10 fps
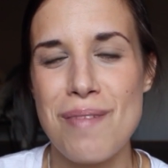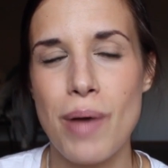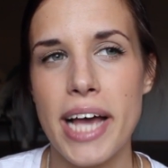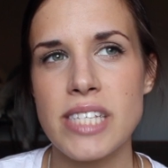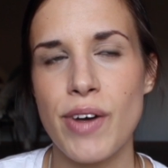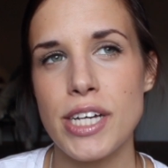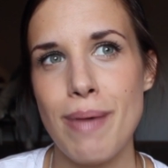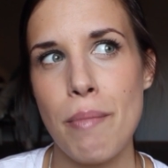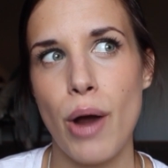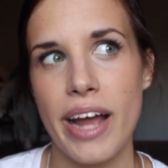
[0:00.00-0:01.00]
But as far as
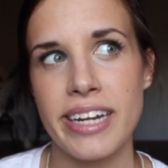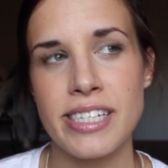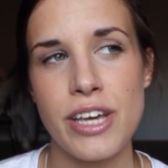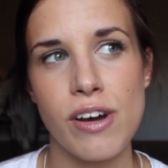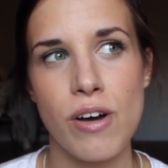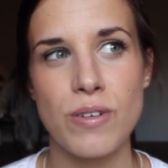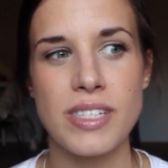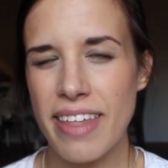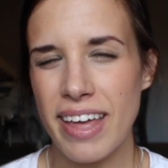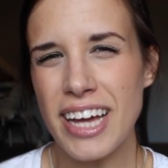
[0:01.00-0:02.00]
my pregnancy
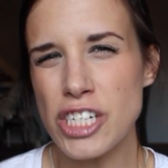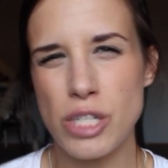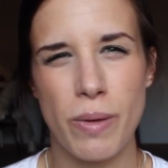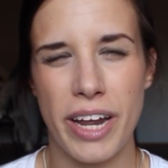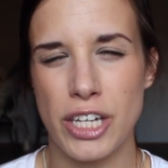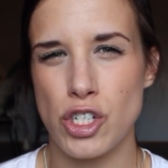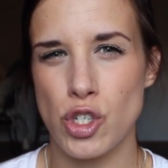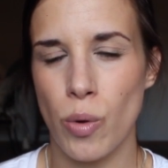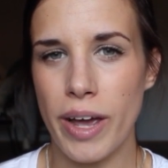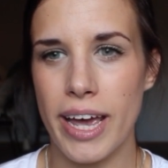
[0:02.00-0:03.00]
goes, I think I just want to
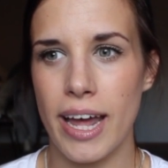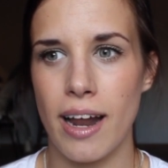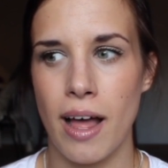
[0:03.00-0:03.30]
enjoy it.